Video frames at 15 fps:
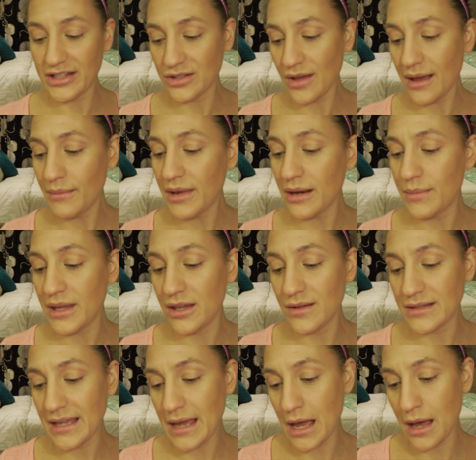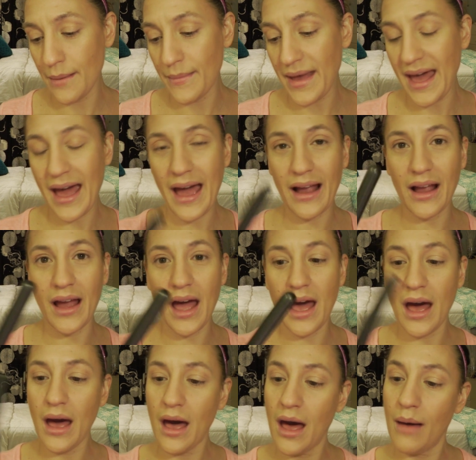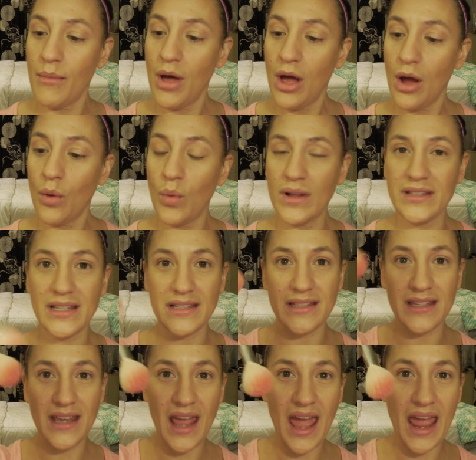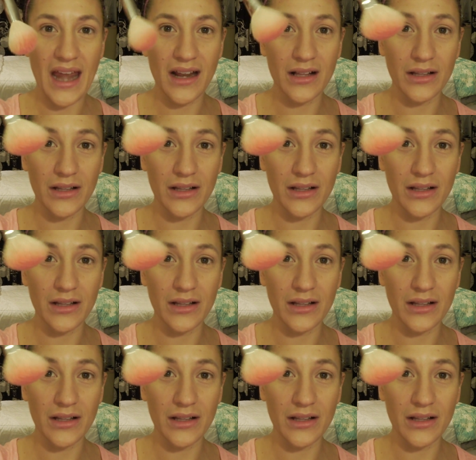So I'm going to be using a MAC 168.